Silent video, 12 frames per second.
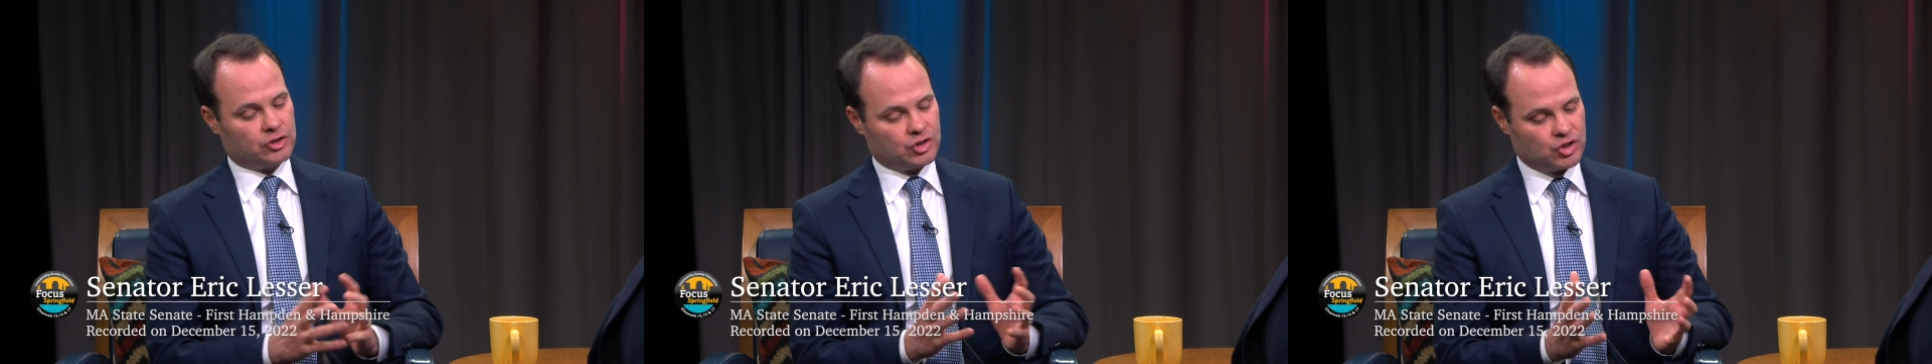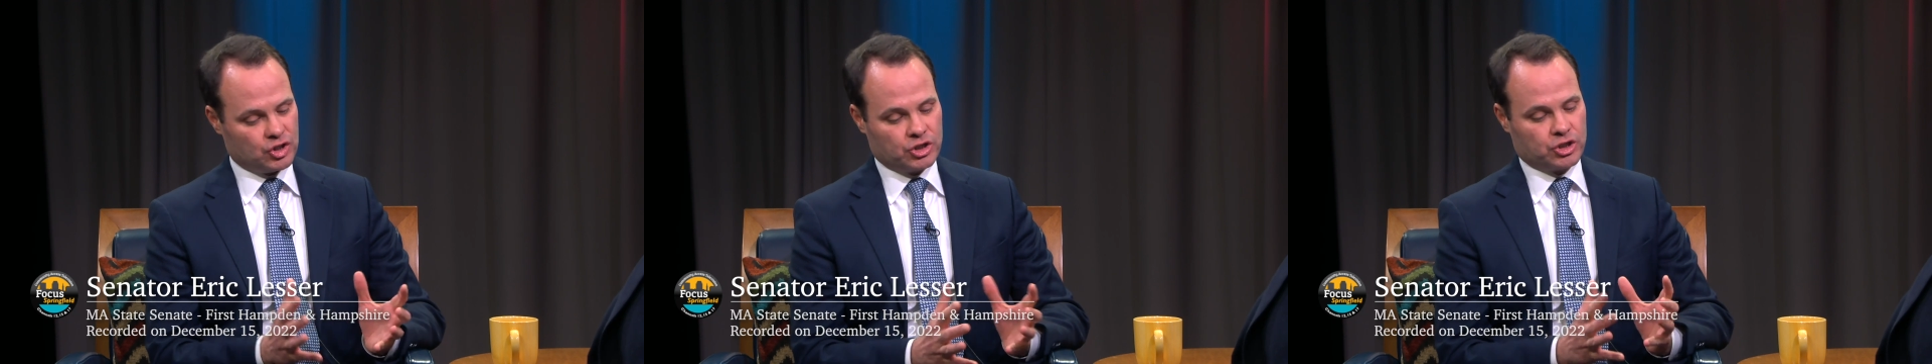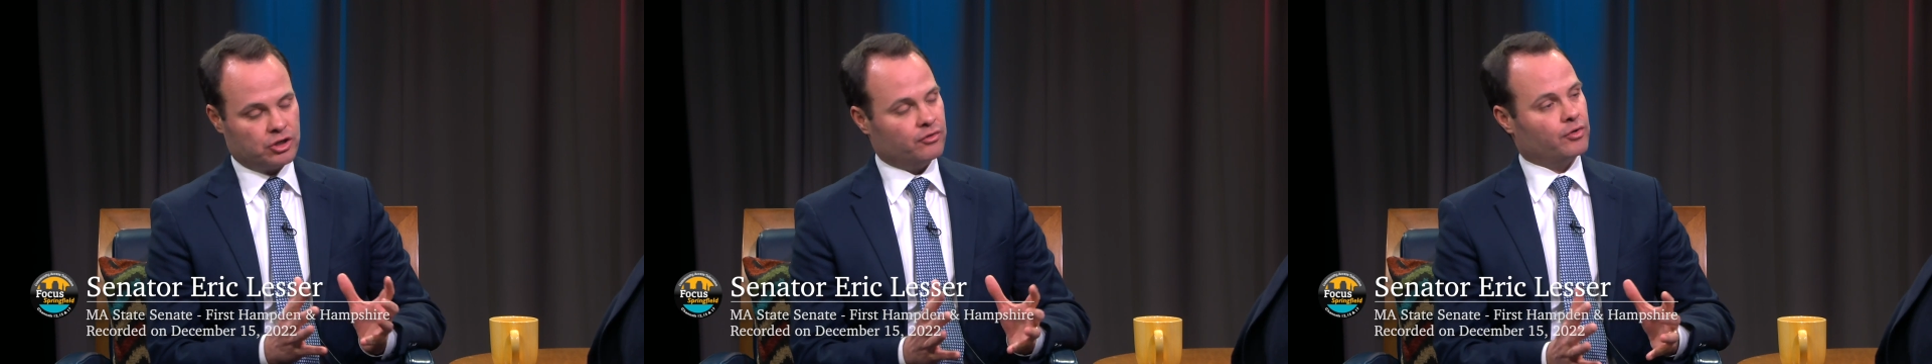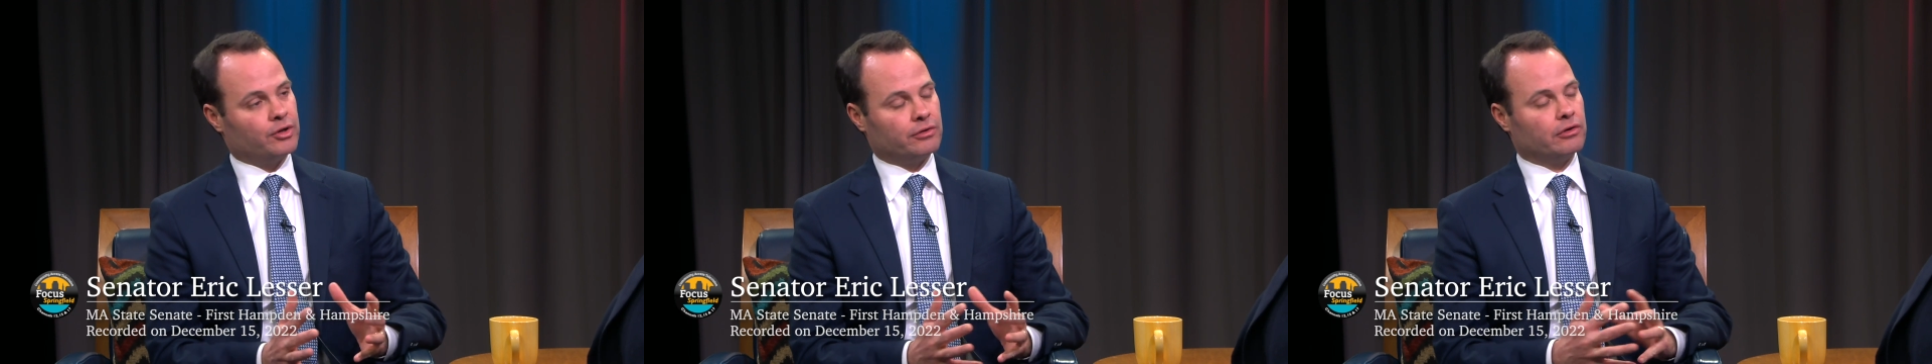decision
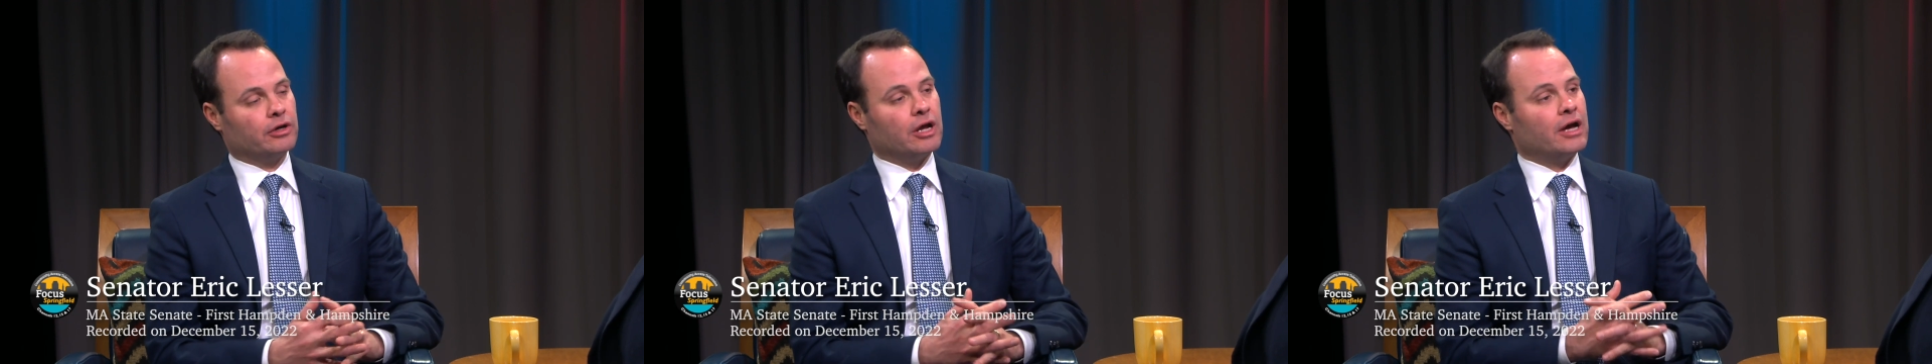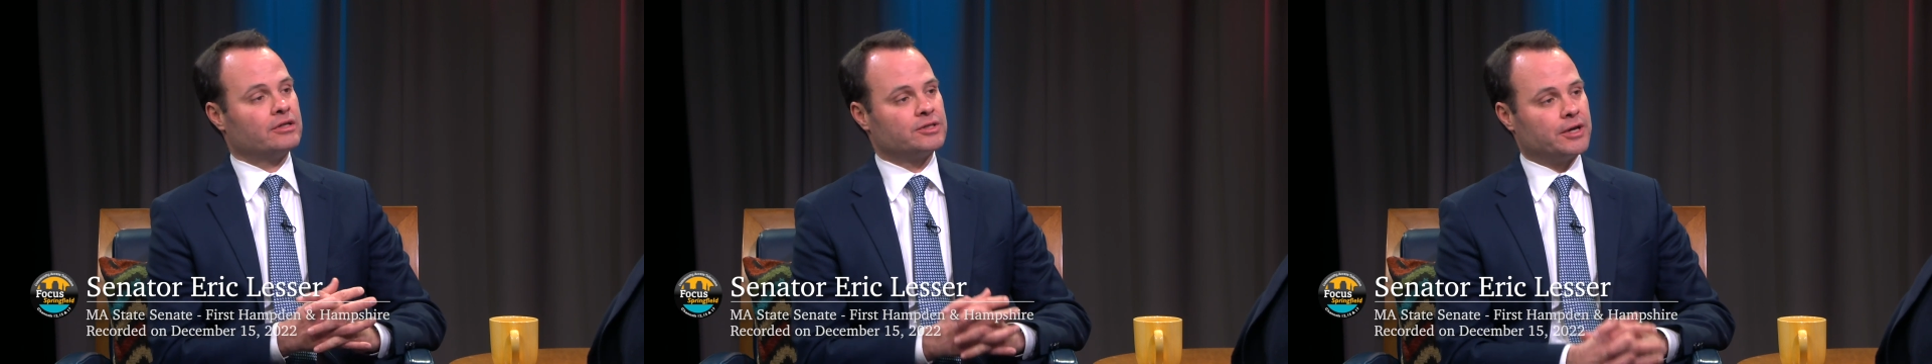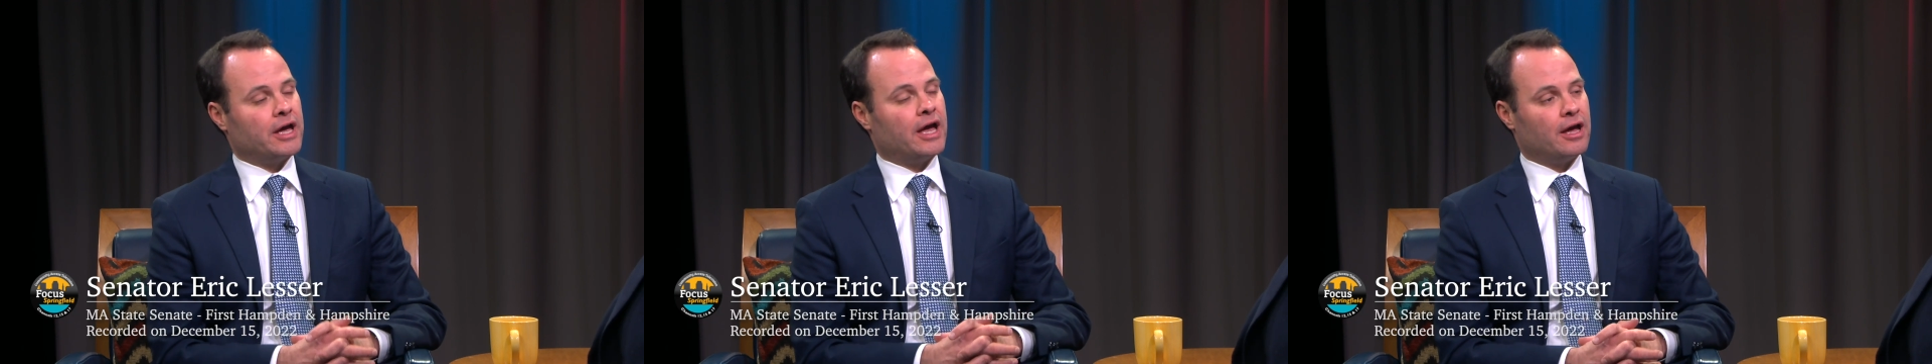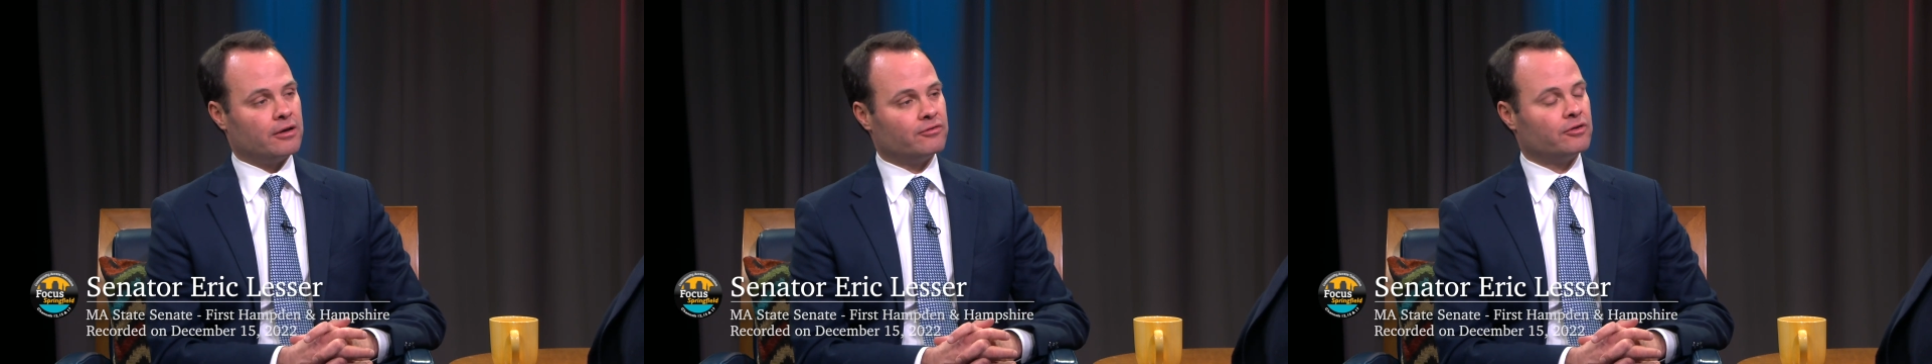of whether or not to
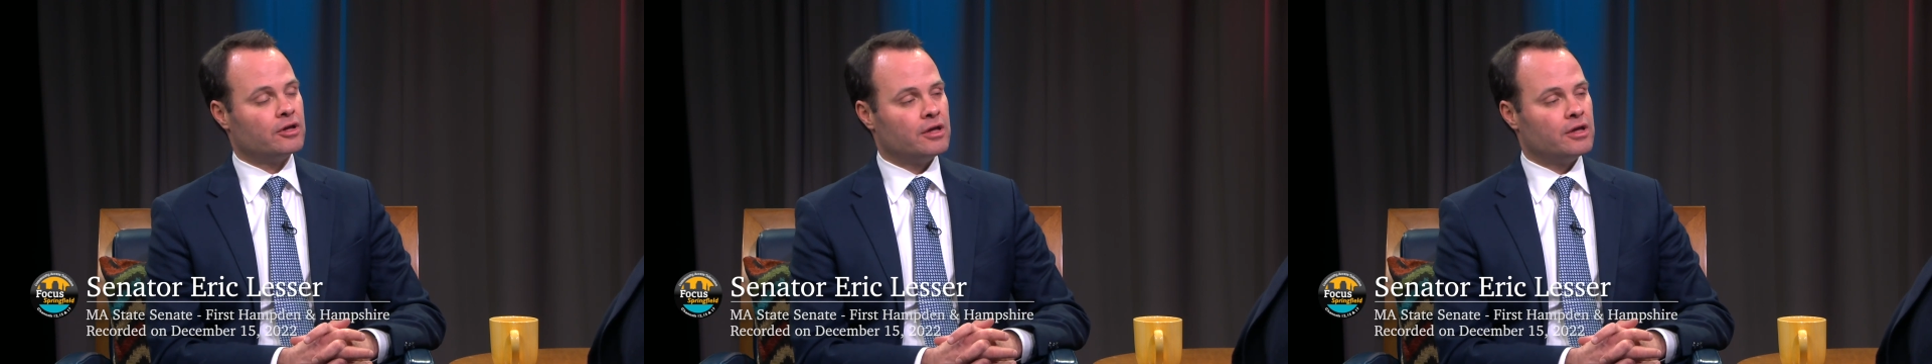have